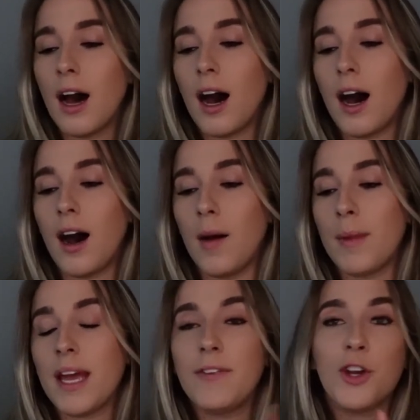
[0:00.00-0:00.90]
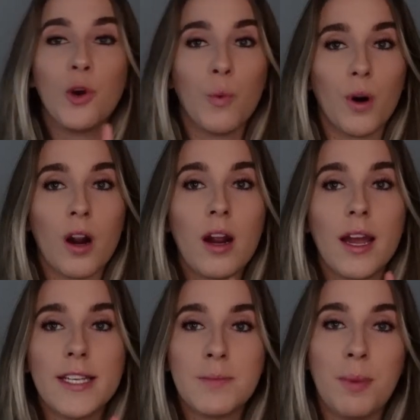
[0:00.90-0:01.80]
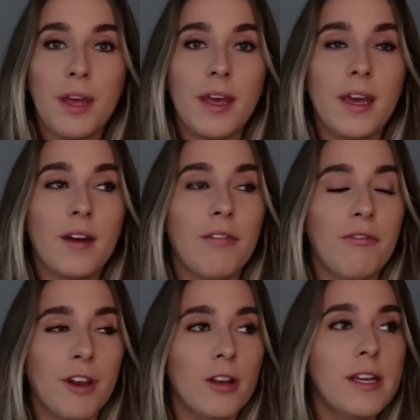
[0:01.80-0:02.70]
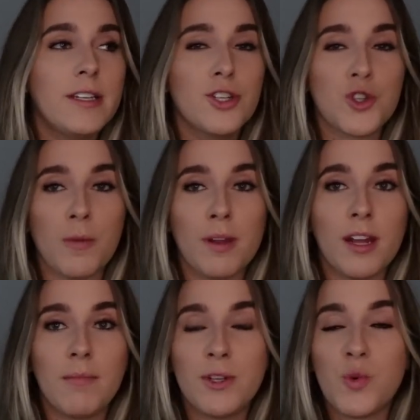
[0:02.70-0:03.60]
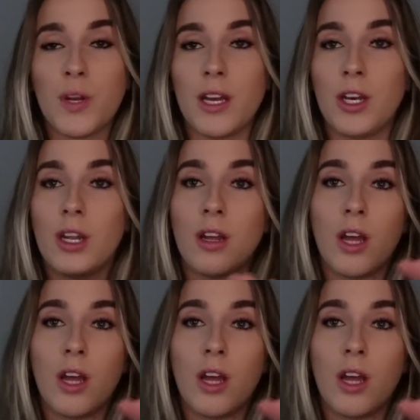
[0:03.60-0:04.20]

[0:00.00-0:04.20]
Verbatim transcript: um, if your work is being fairly distributed between